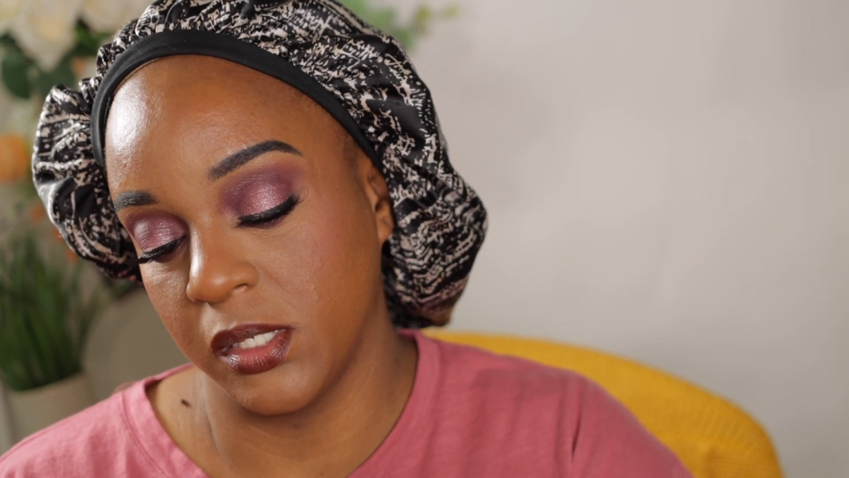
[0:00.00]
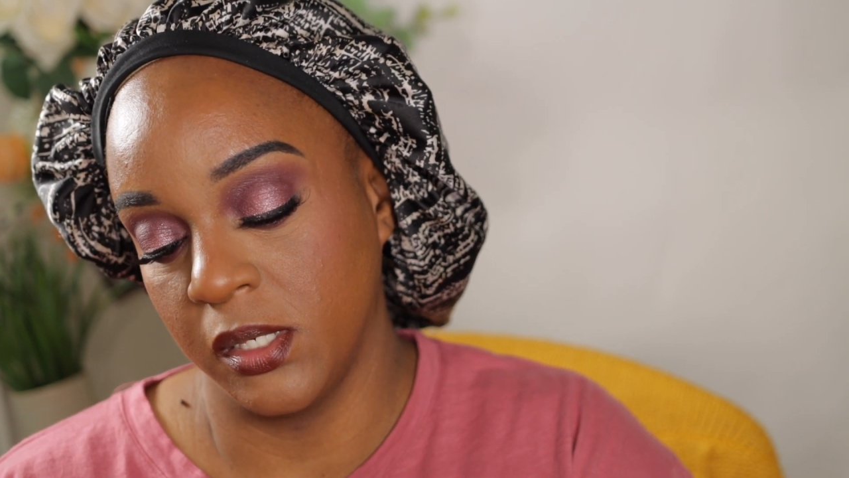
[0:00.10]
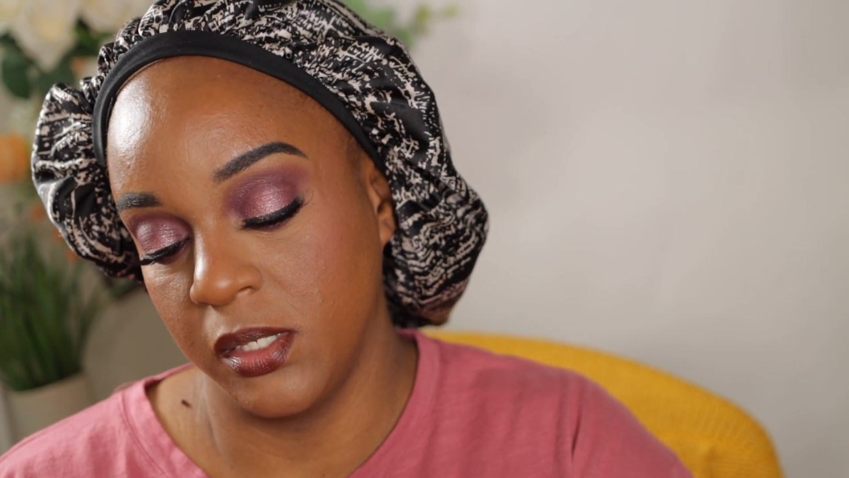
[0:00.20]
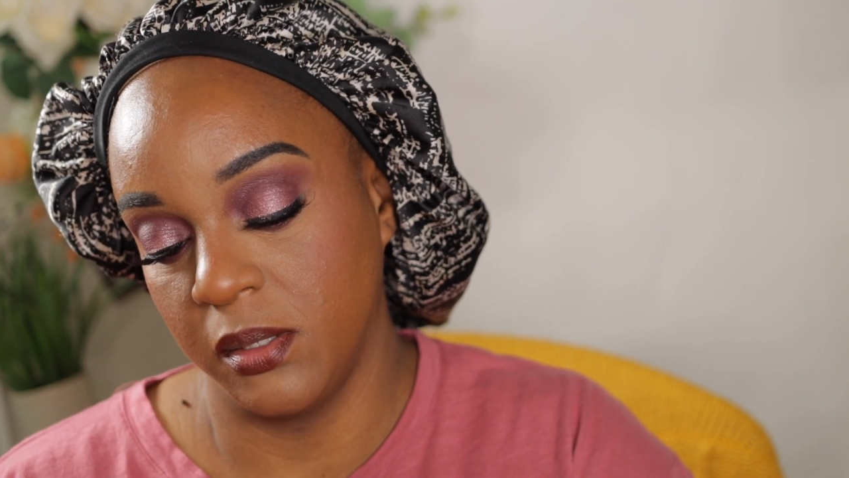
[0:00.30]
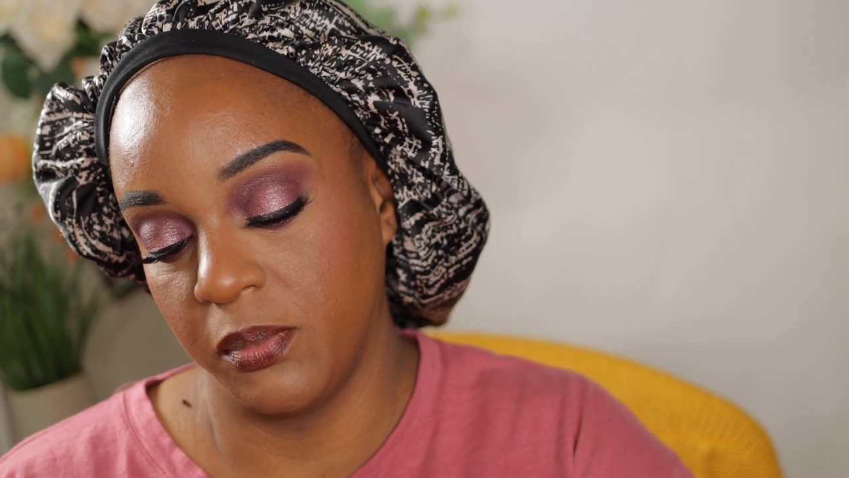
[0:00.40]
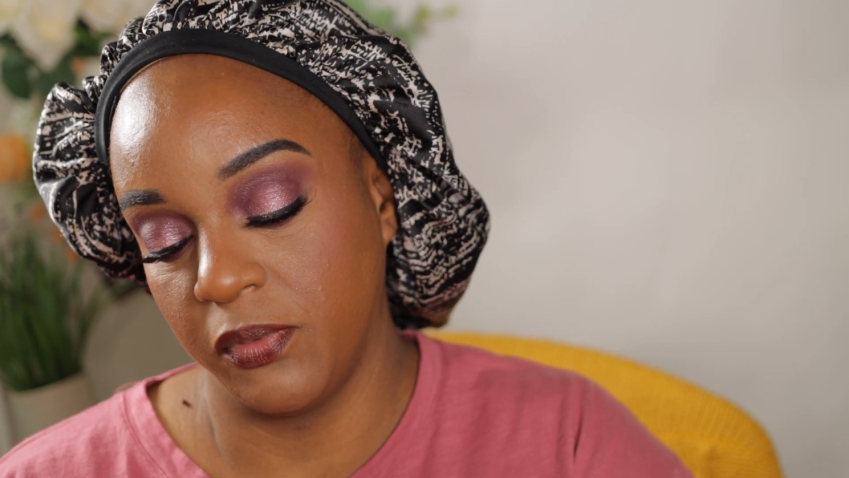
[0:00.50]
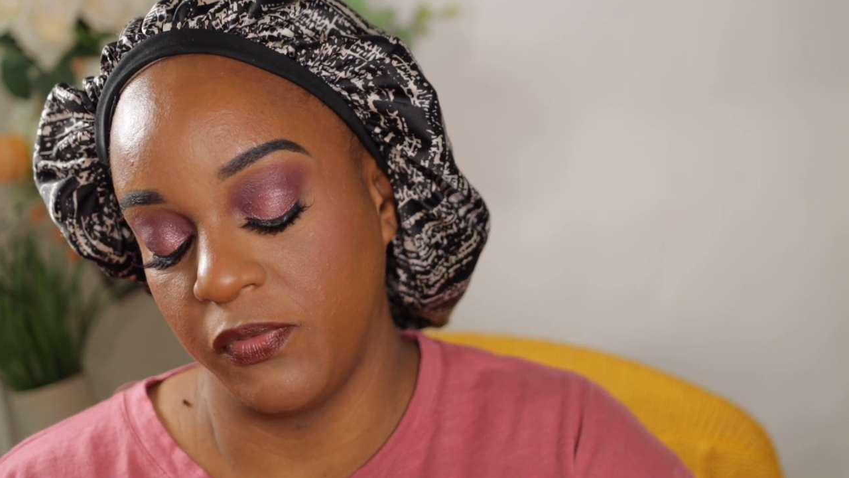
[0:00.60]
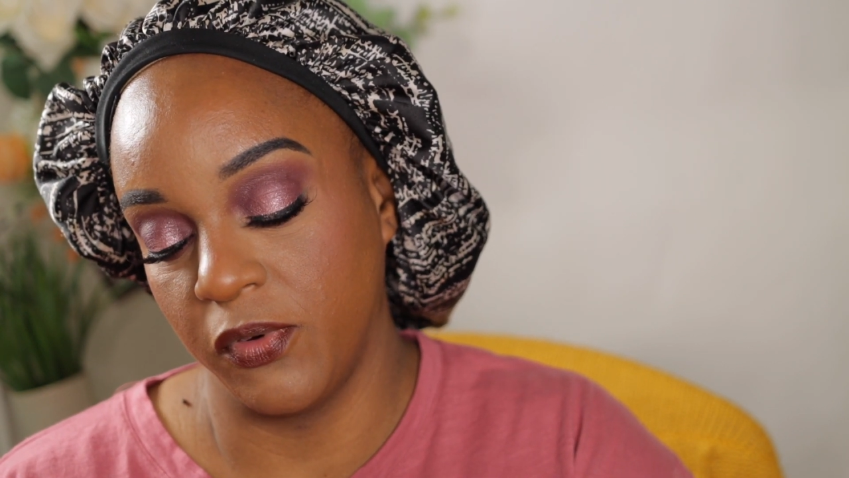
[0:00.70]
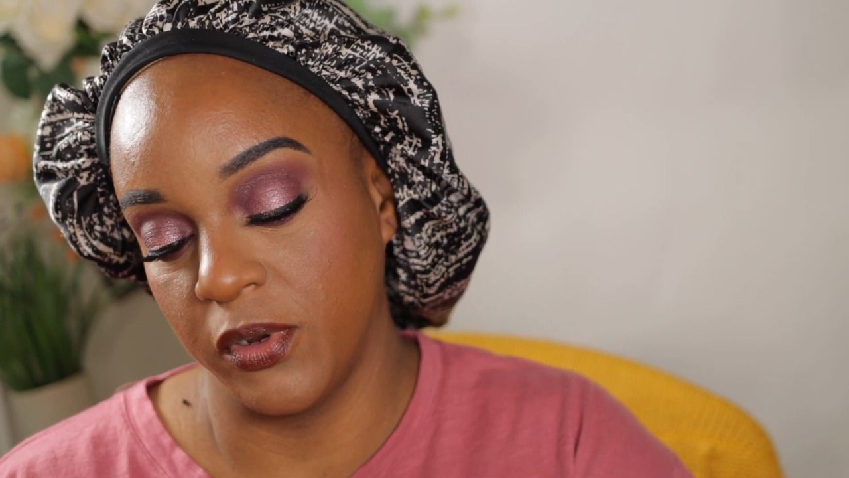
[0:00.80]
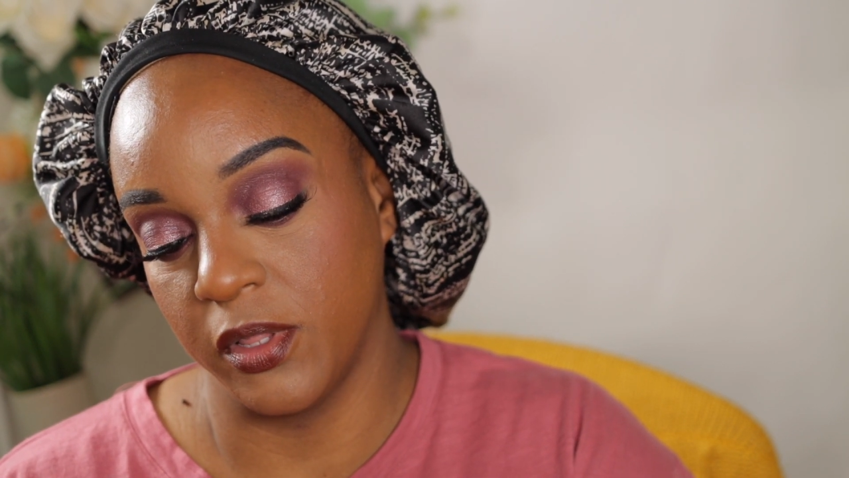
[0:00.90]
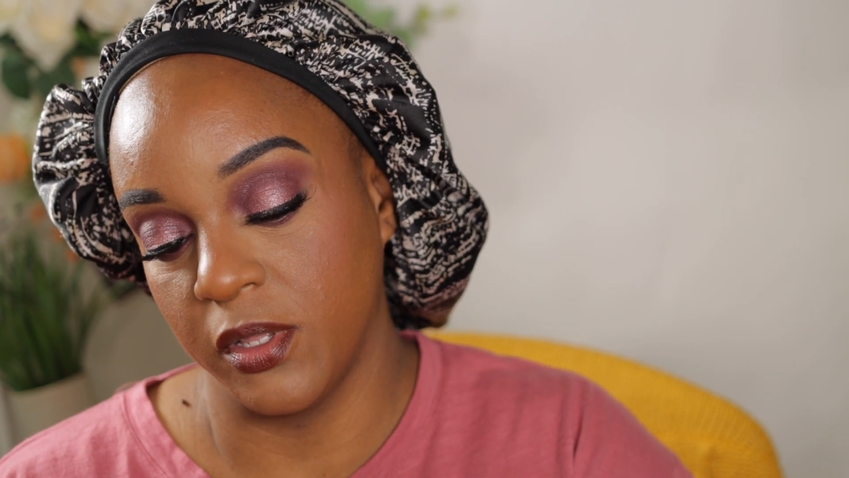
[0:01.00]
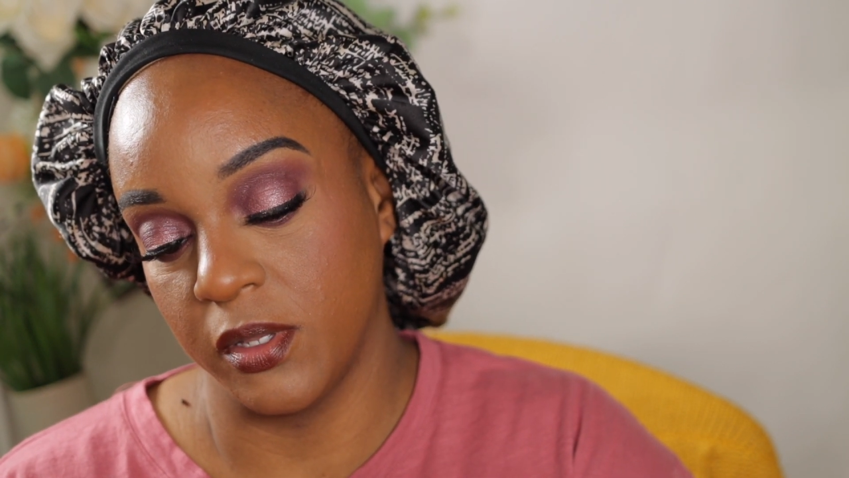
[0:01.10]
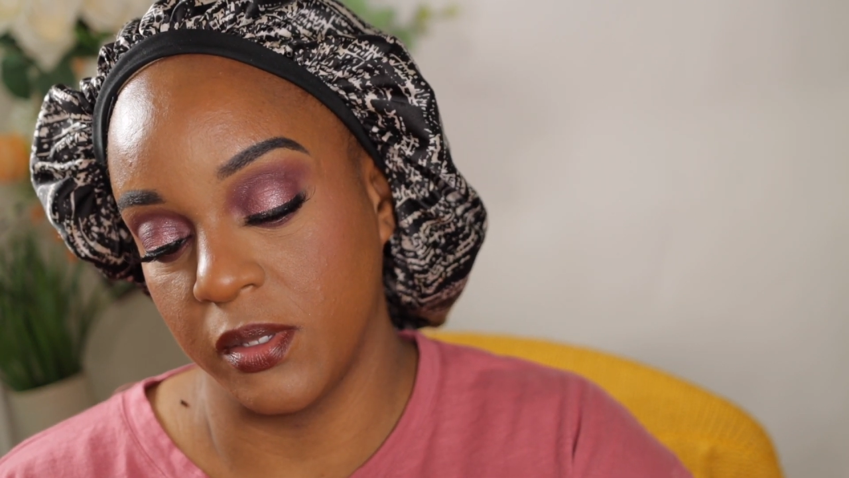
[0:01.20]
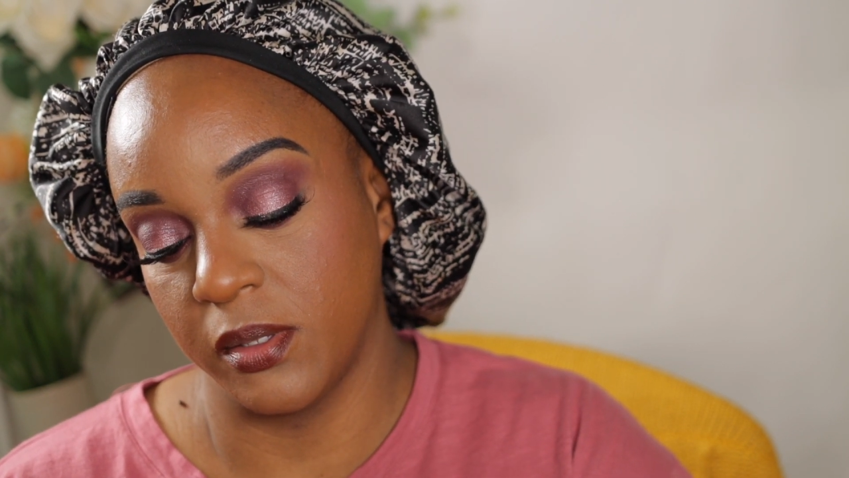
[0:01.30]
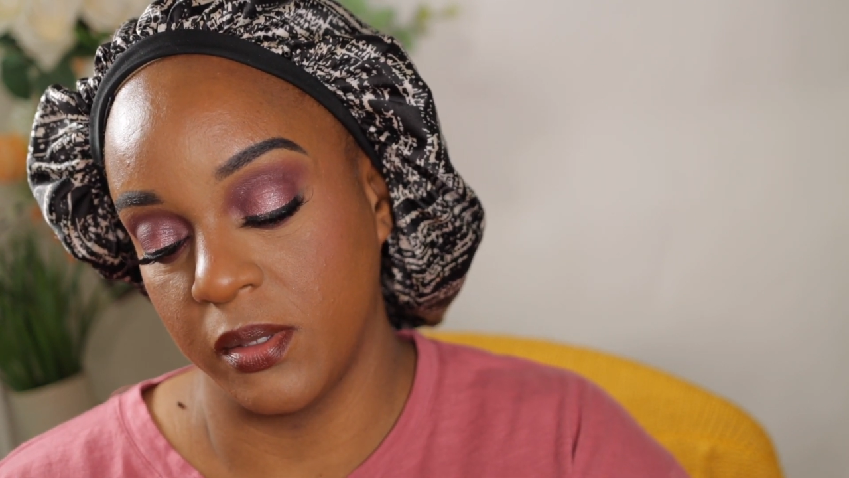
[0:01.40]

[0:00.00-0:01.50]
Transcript: lip for the